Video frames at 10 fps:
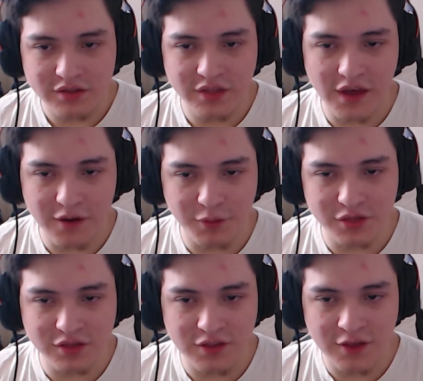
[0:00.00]
that with
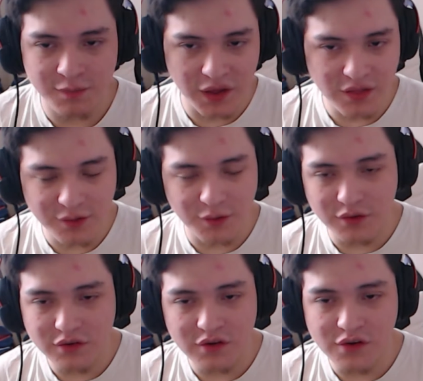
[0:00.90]
the Space Stone you
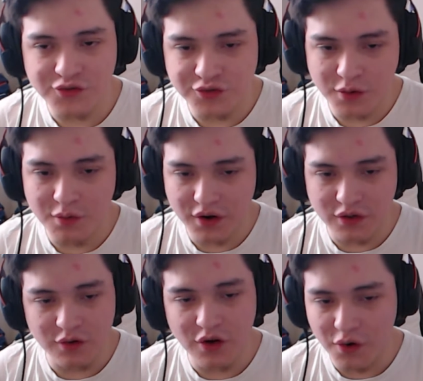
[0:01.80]
can control where you
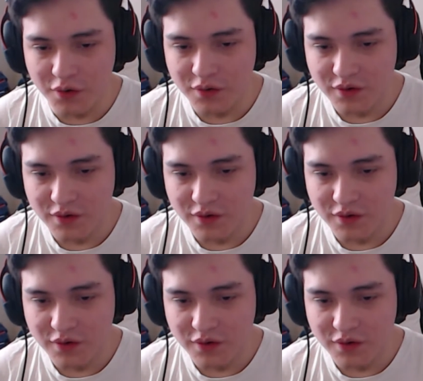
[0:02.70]
go.